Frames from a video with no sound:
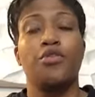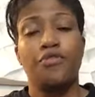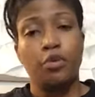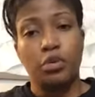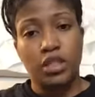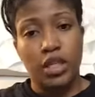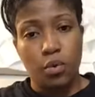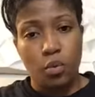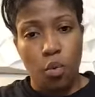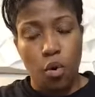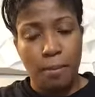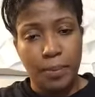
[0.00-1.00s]
your floors
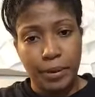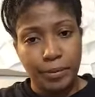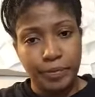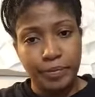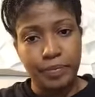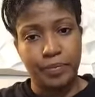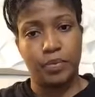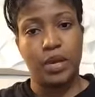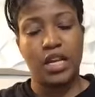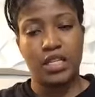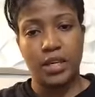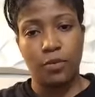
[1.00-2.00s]
can warp.
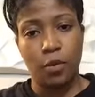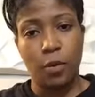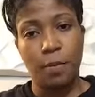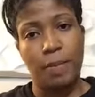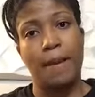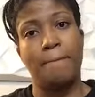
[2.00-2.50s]
When I say warp,